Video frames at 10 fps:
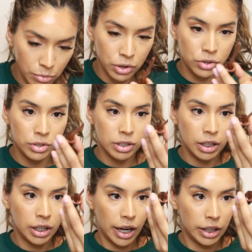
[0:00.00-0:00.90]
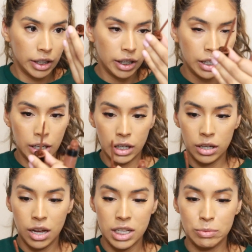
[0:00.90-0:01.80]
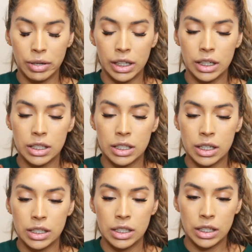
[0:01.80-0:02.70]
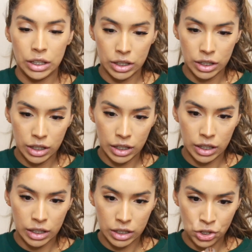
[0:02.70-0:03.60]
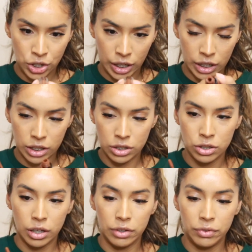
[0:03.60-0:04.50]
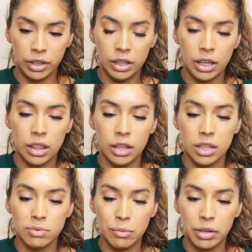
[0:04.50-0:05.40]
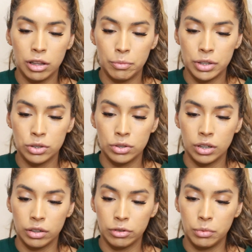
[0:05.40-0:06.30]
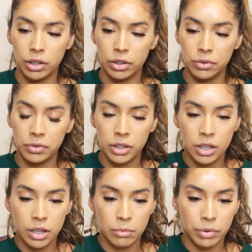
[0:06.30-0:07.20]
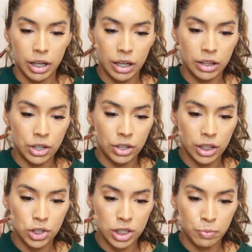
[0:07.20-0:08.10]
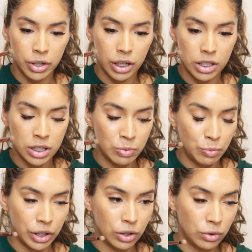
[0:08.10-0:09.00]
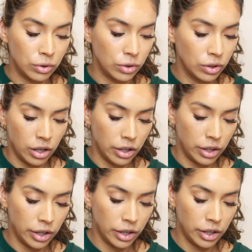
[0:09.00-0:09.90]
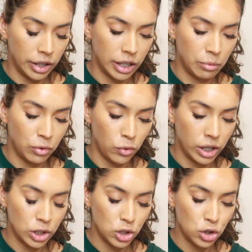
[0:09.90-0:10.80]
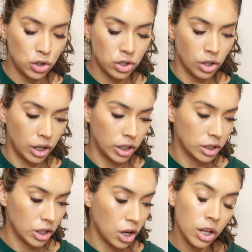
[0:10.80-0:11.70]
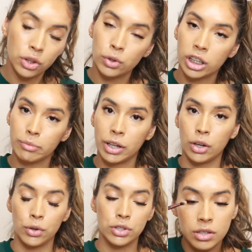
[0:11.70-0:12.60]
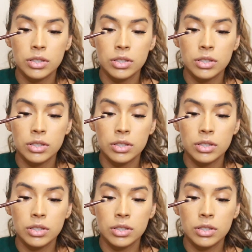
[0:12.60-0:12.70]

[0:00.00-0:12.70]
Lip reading: I'm going to use the Kylie Cosmetics Concealer in shade Toffee. I think this might be a little bit too dark for me though. But I literally just put a sprinkle on there, and I'm going to start contouring my nose.